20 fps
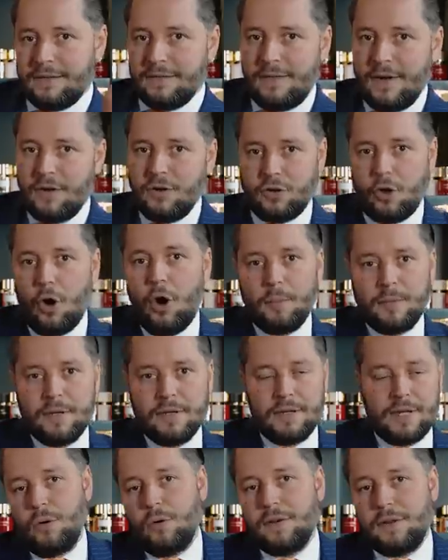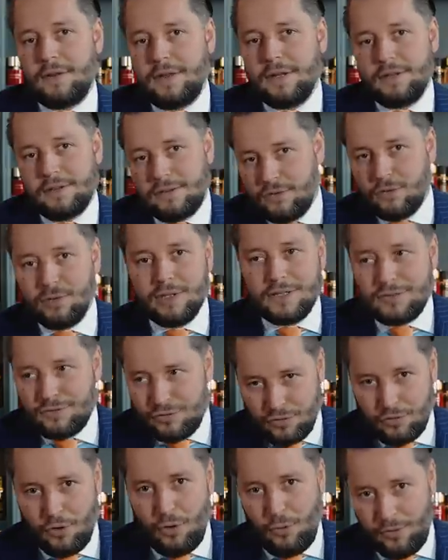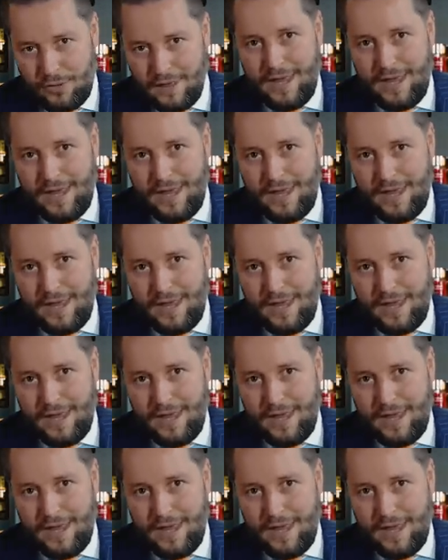it's very common. The only thing is you need to know